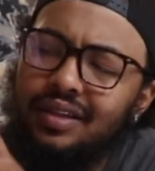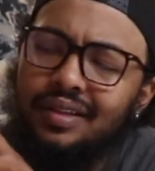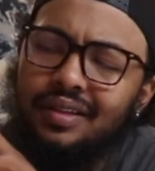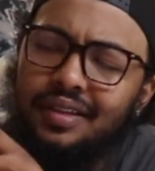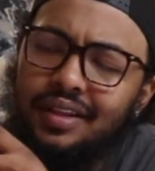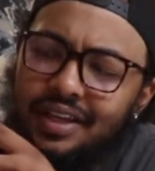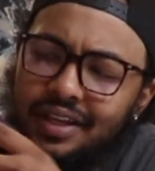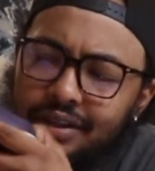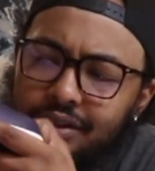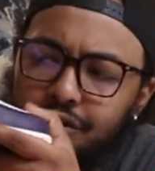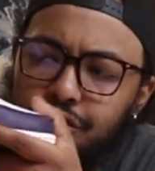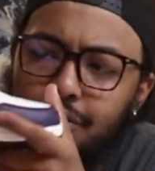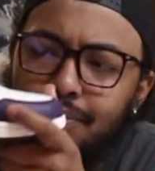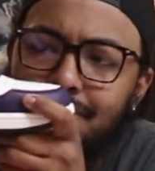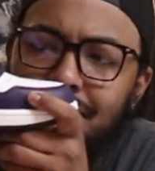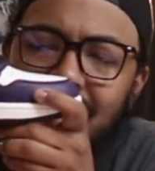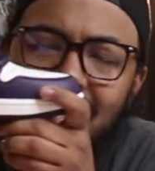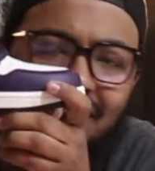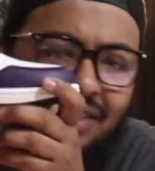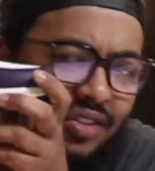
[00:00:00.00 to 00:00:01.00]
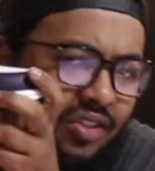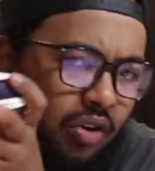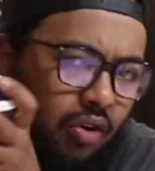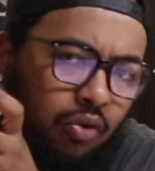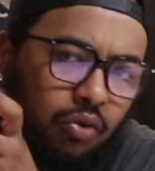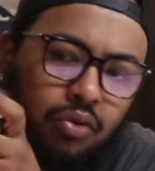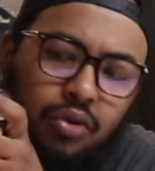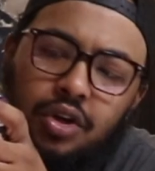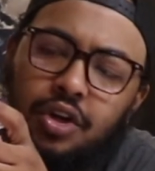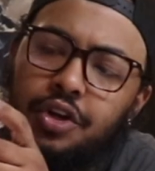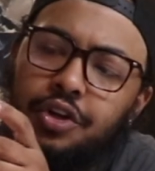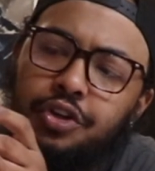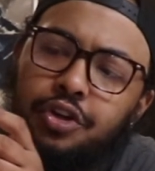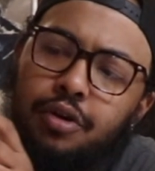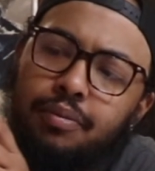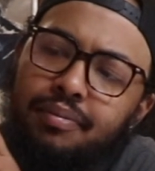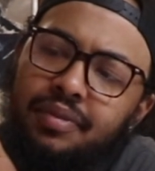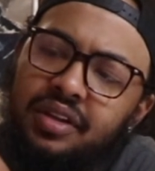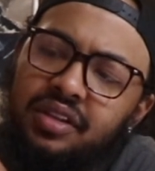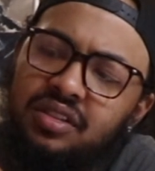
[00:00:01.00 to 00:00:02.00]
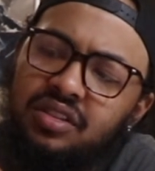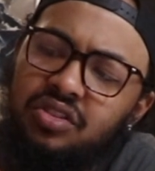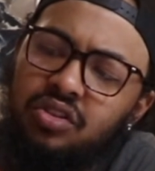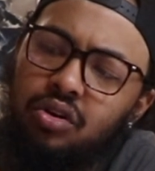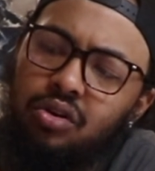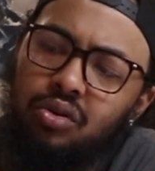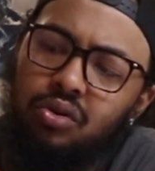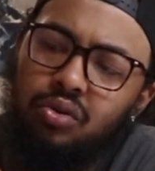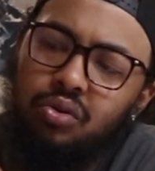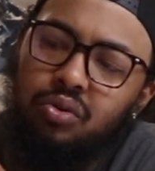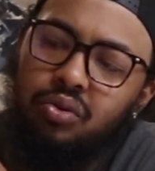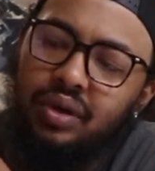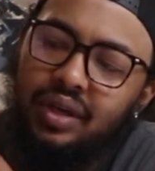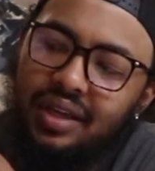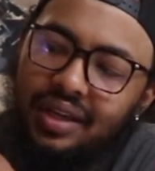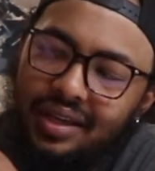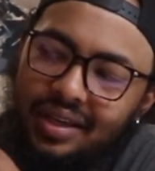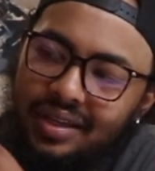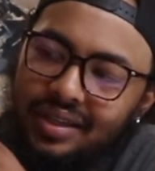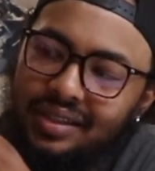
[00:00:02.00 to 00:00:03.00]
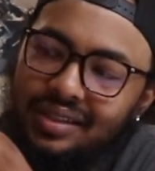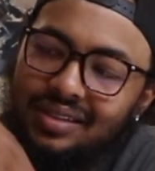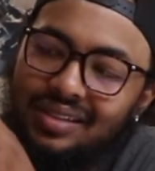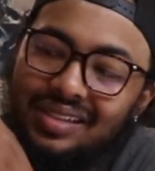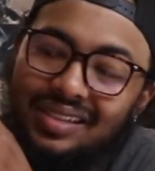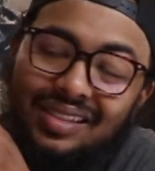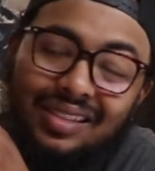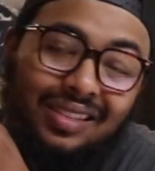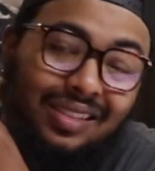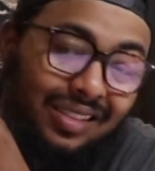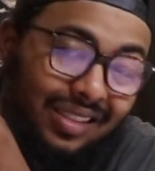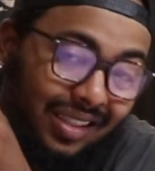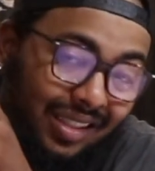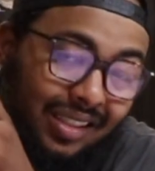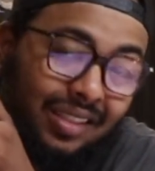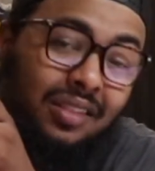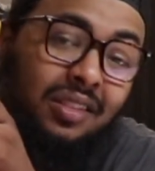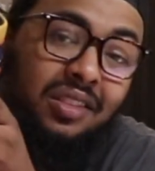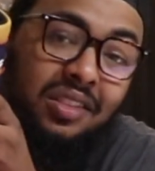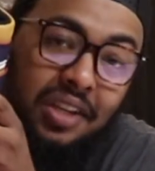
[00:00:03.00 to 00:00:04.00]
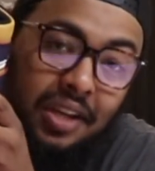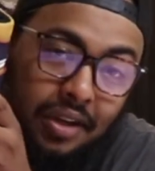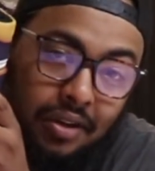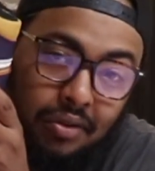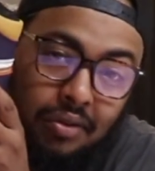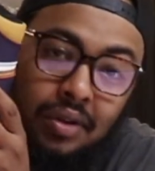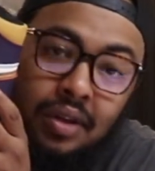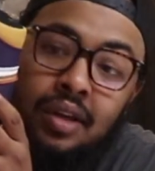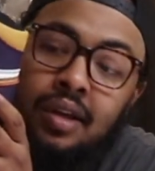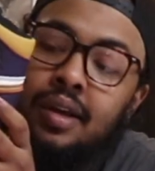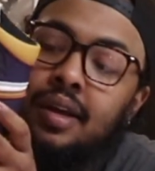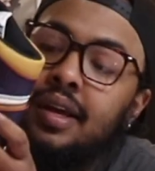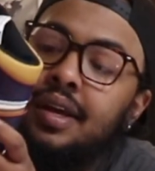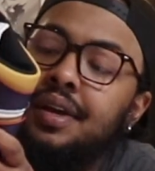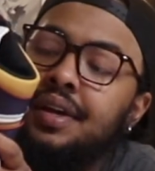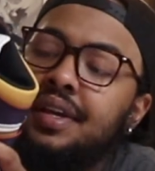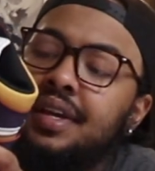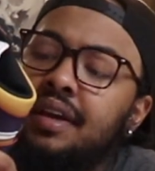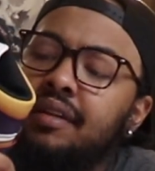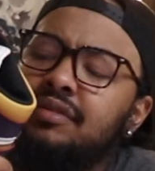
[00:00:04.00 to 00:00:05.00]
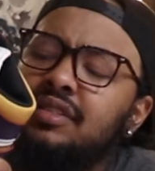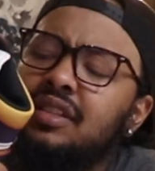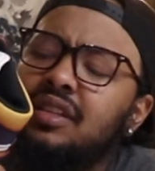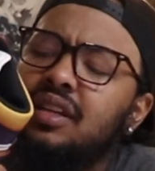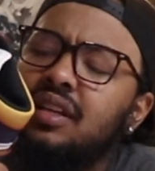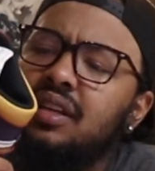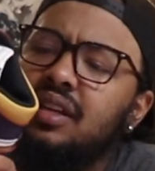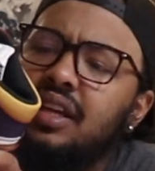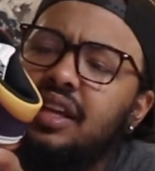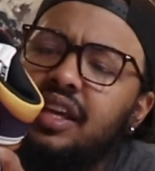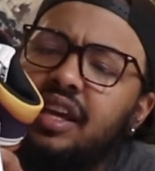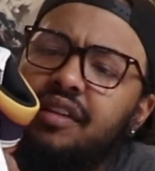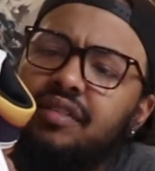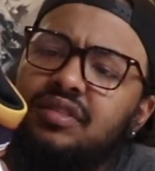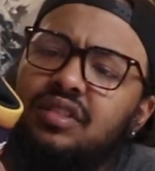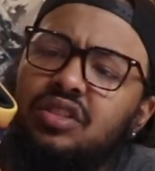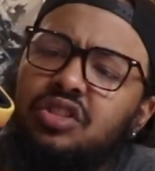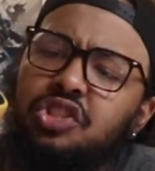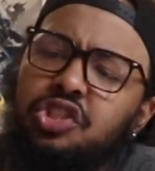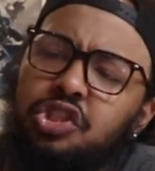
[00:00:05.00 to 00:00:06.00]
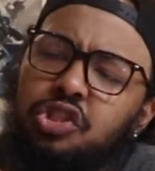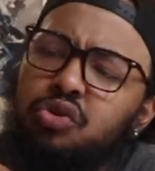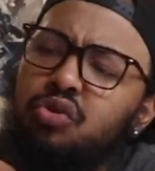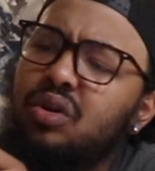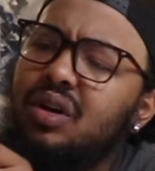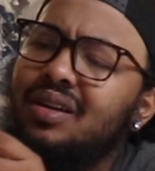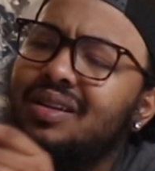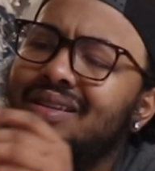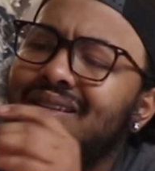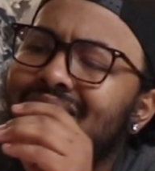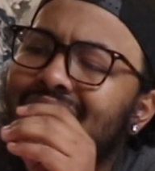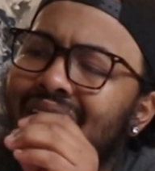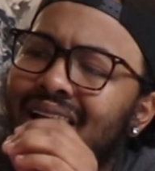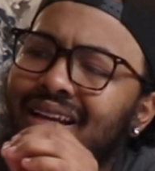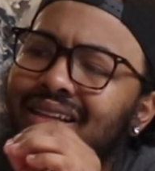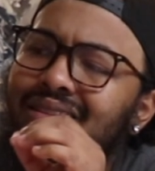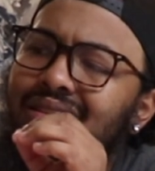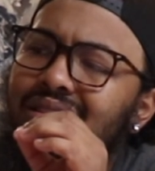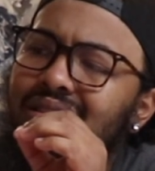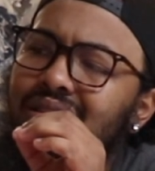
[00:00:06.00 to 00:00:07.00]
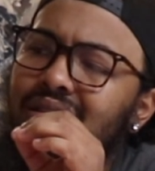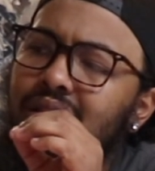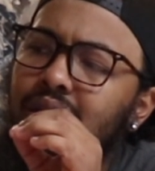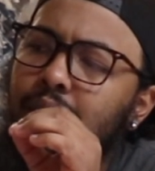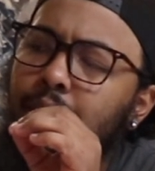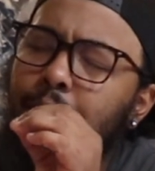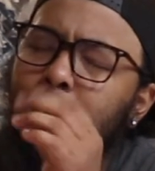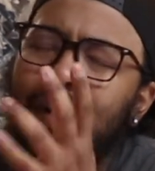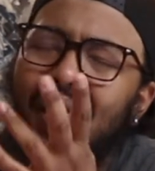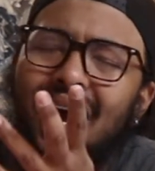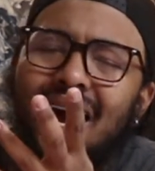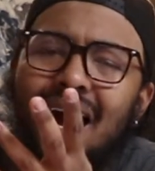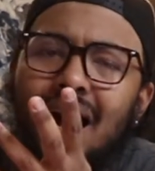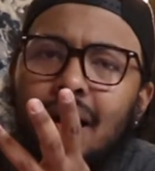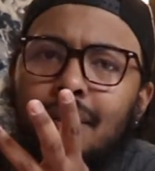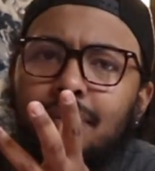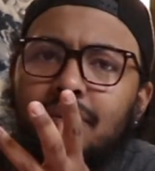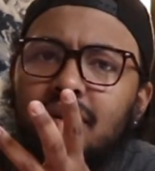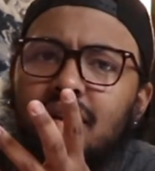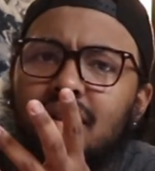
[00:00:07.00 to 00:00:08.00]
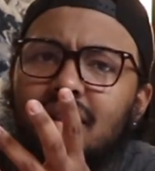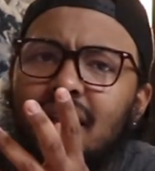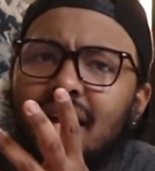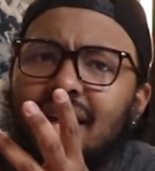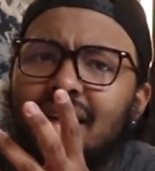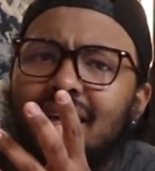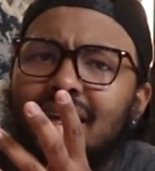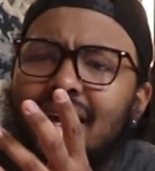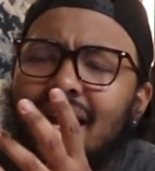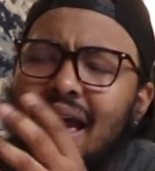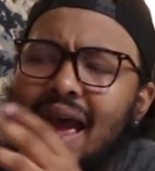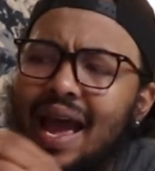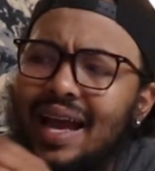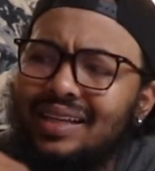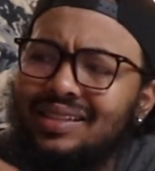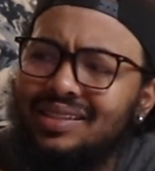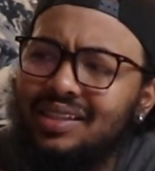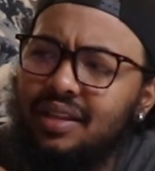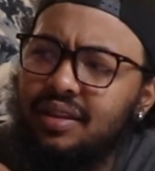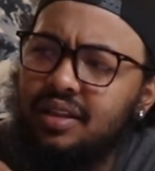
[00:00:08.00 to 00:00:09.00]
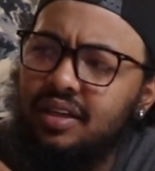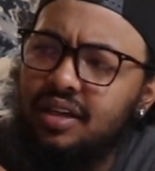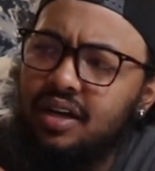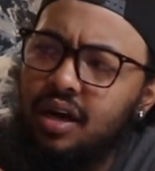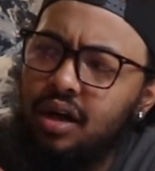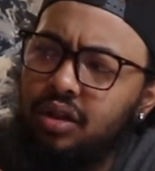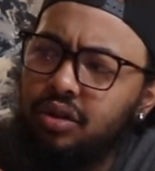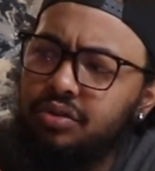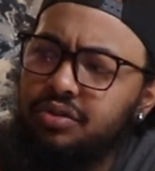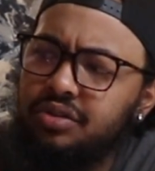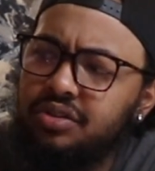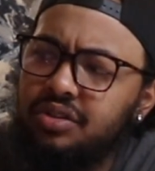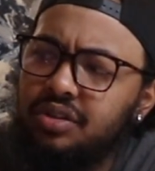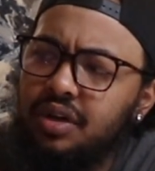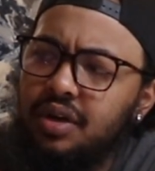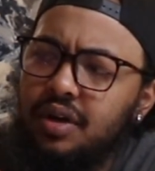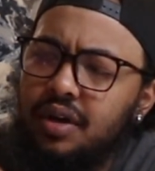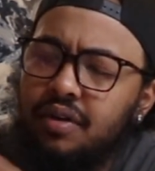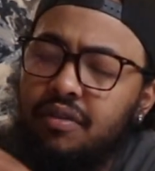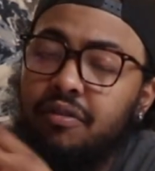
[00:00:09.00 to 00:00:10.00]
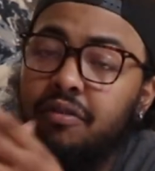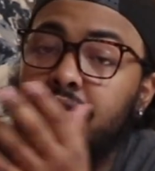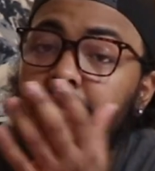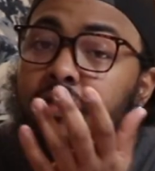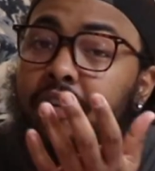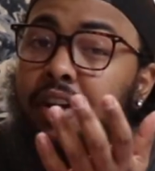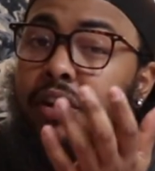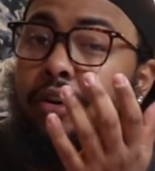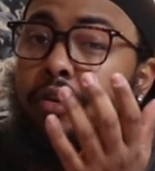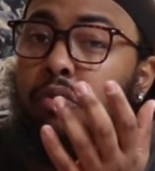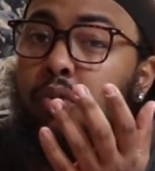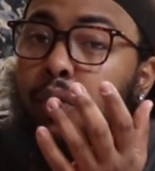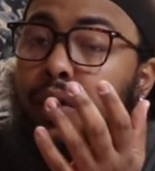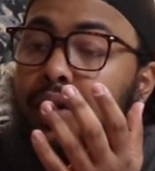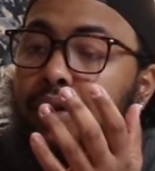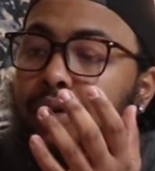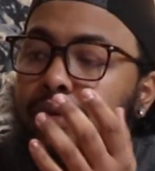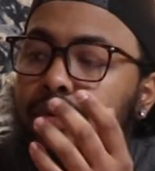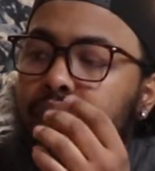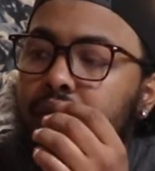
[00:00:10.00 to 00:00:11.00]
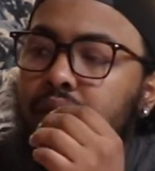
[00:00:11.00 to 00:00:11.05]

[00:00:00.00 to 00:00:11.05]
Then your midsole. Your midsole is in sail. It gives the shoe a nice pop. Like it accents the colors very well.